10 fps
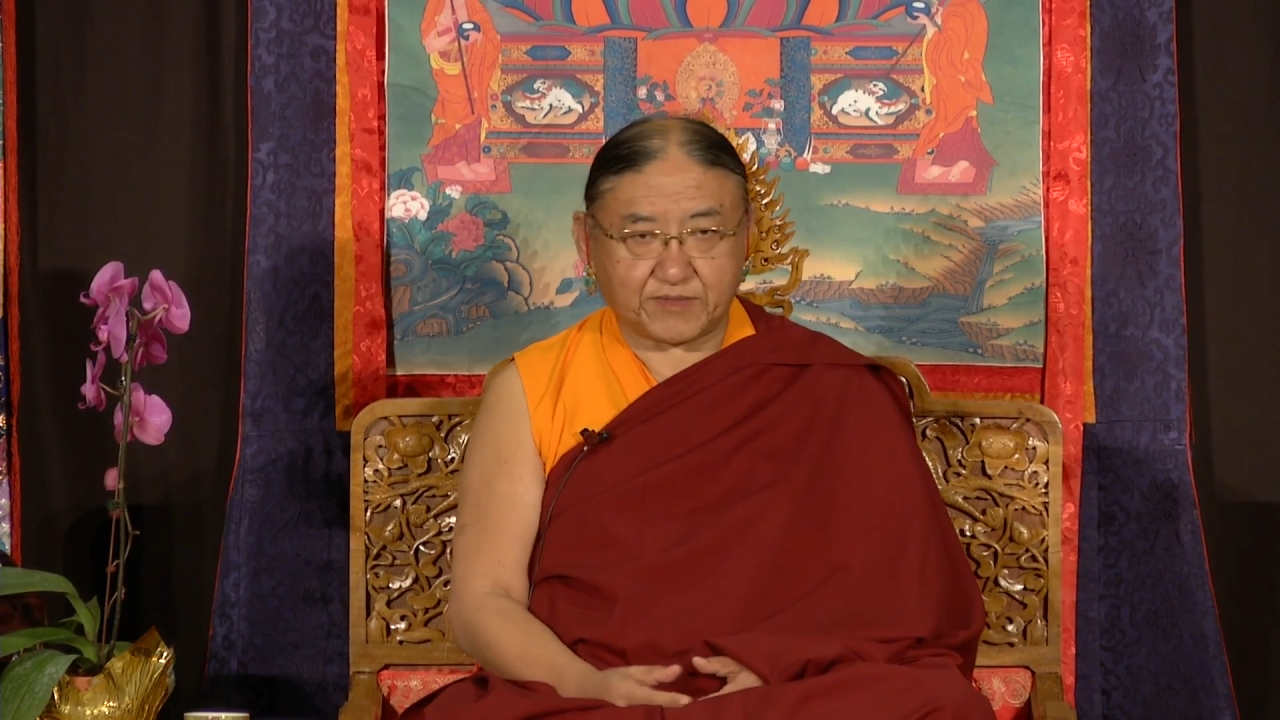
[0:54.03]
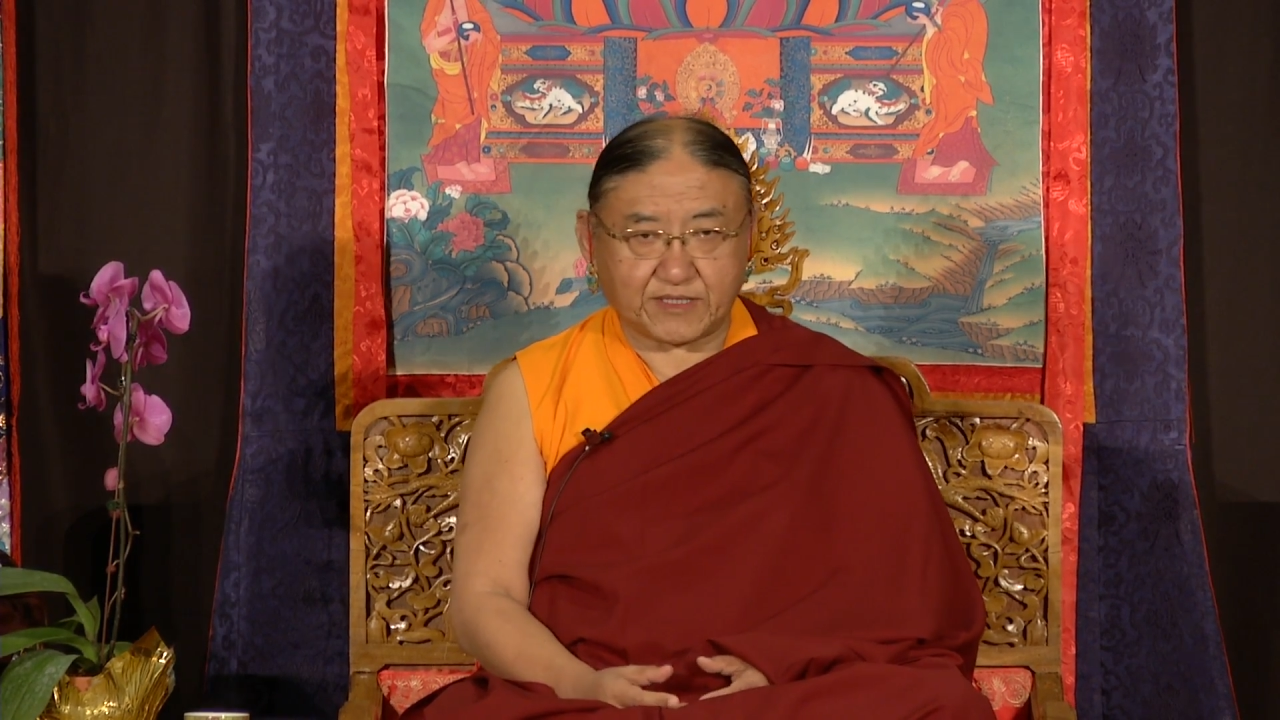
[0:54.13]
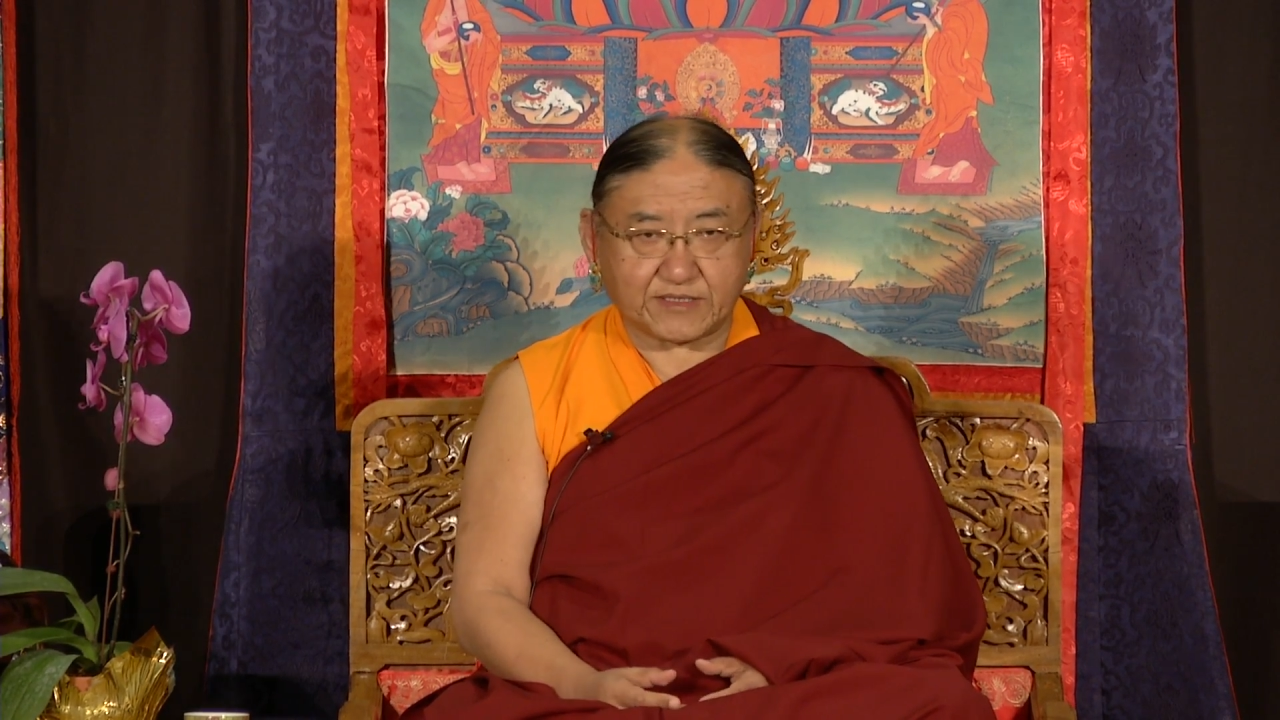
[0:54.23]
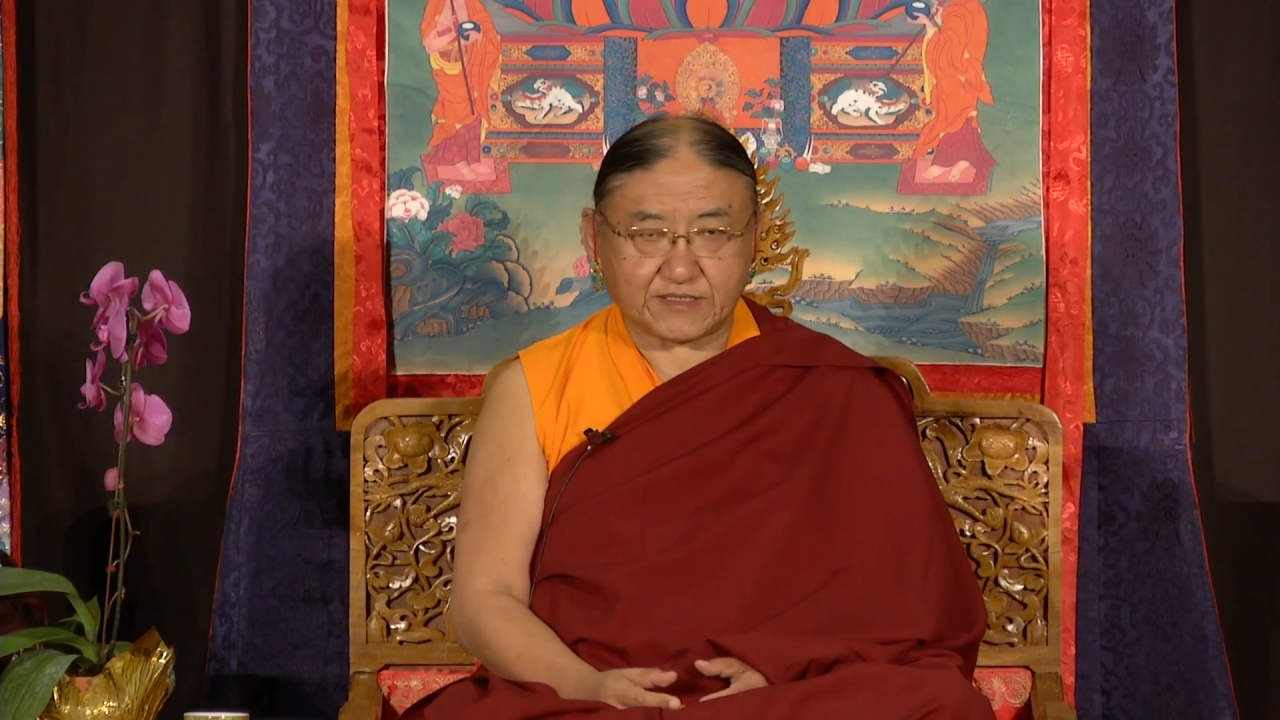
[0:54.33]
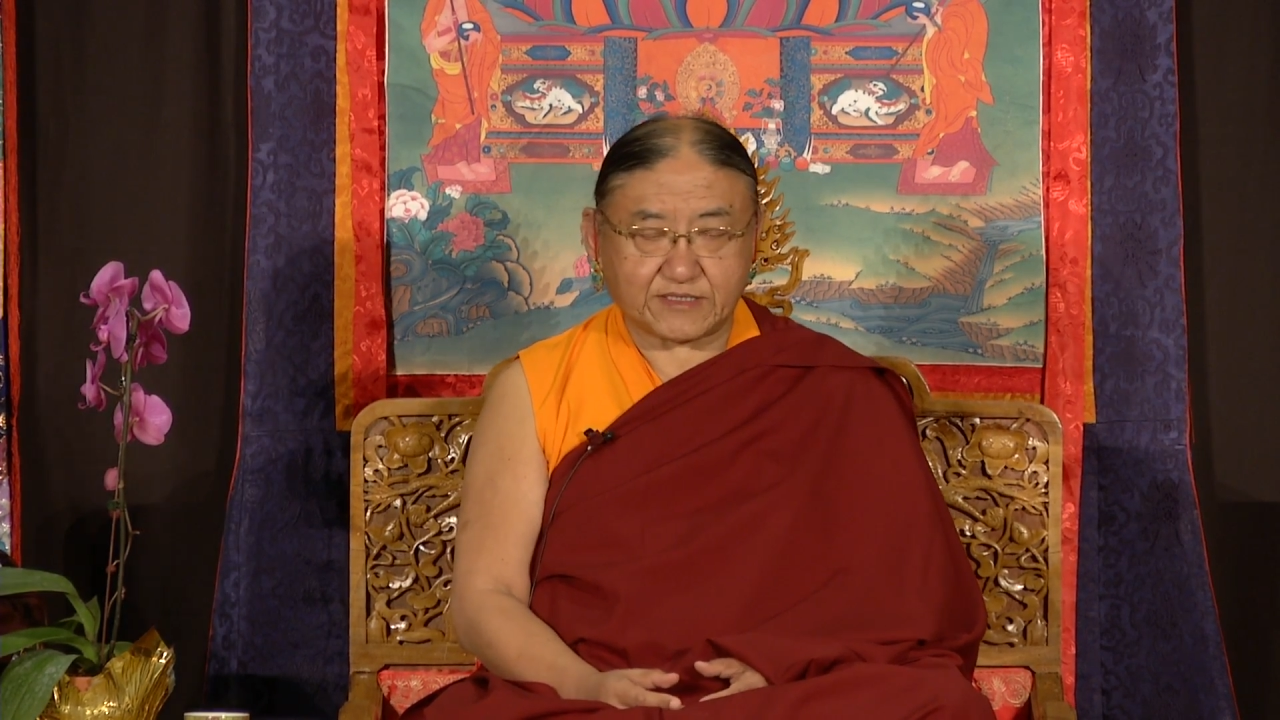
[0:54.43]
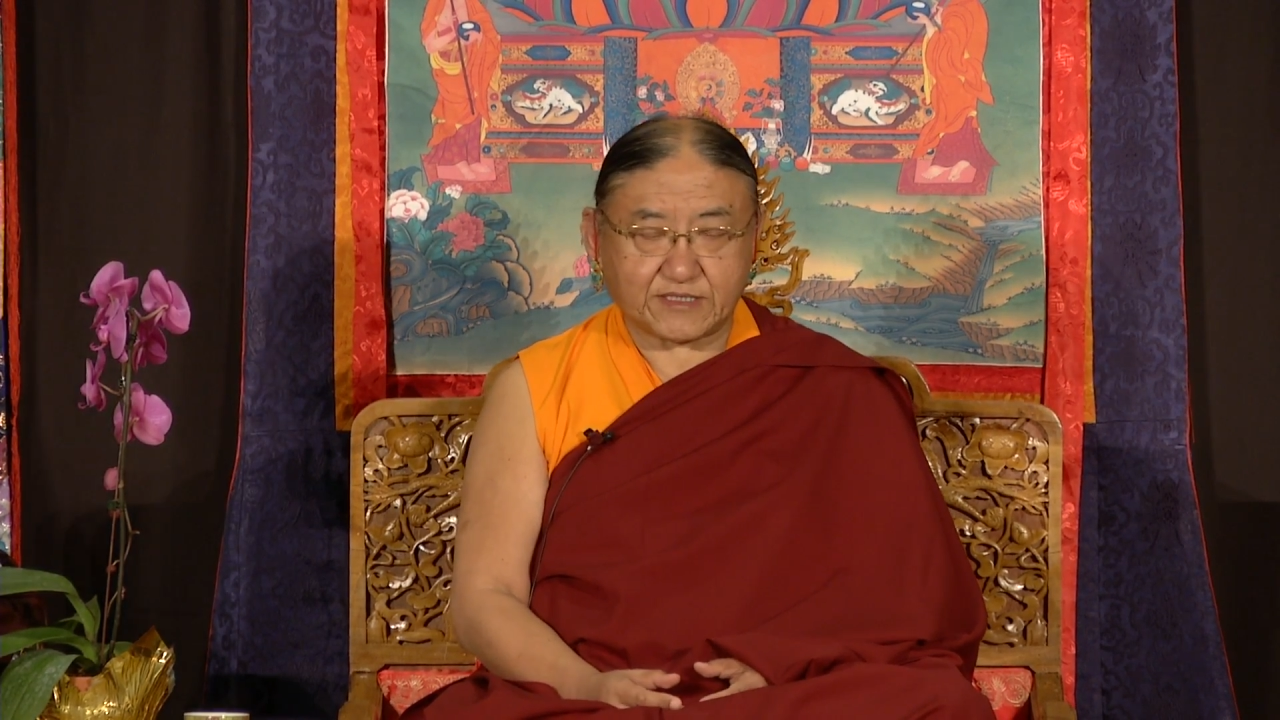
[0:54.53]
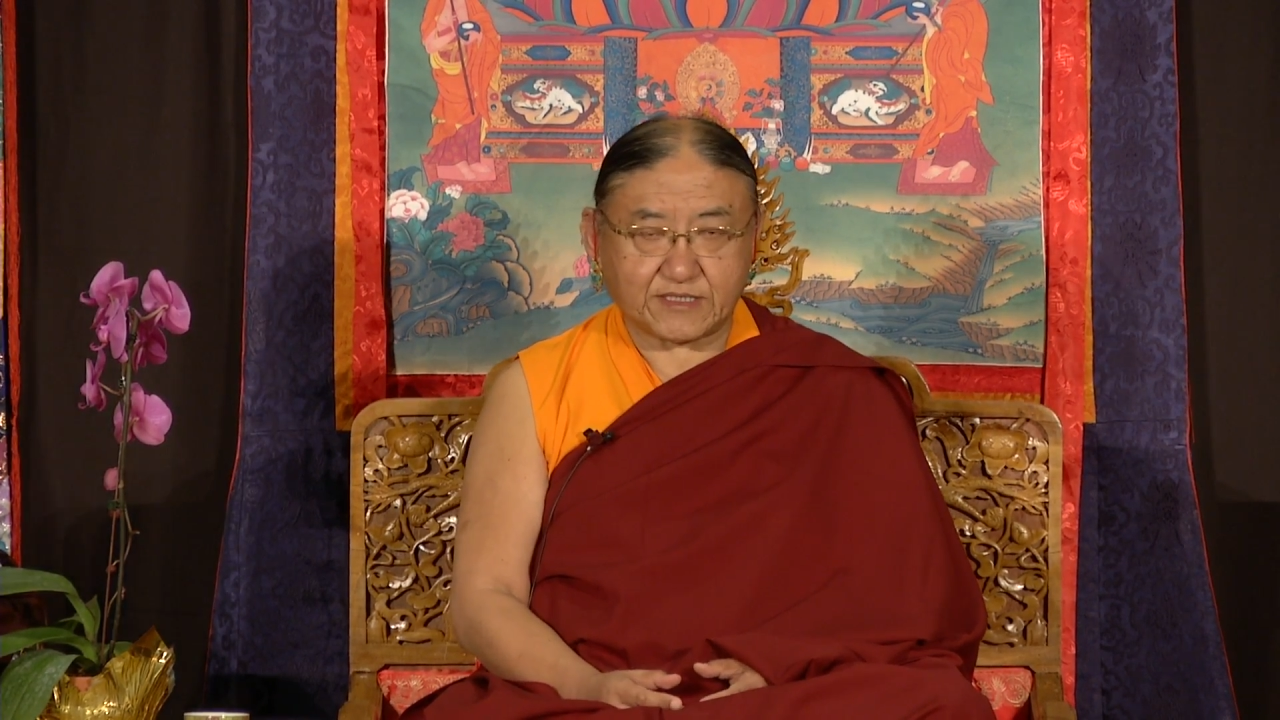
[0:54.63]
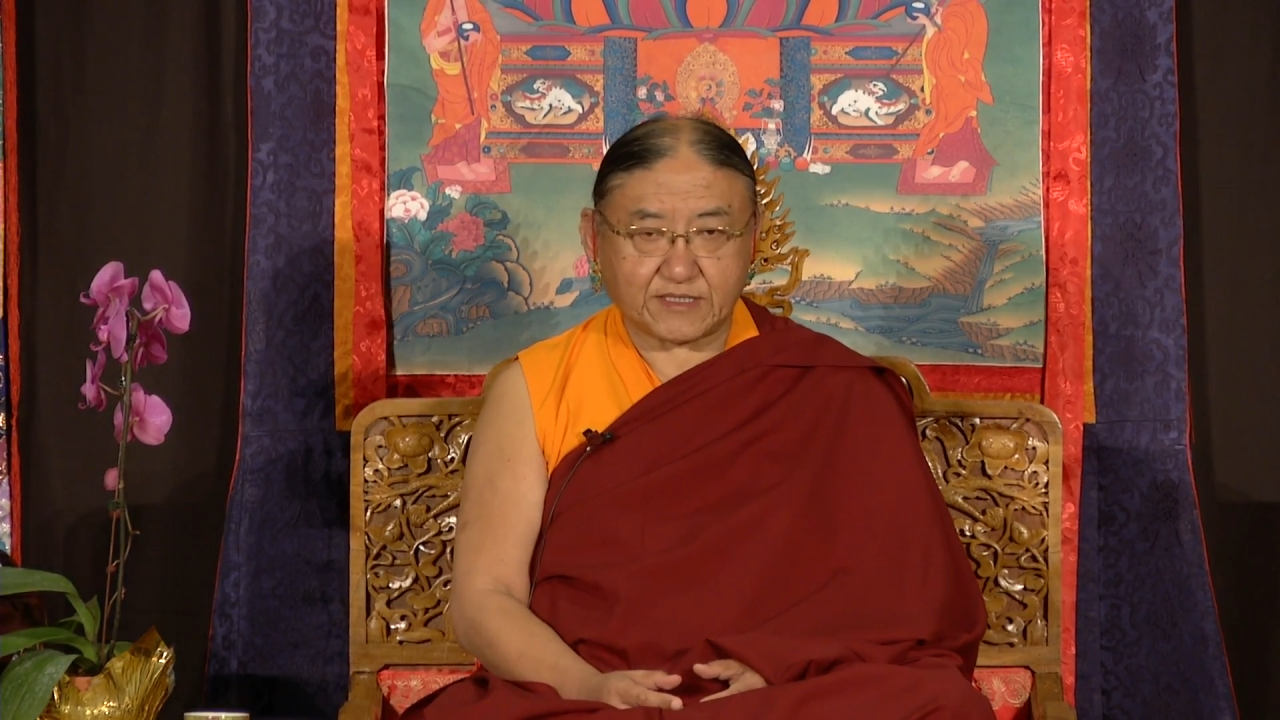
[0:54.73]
beings,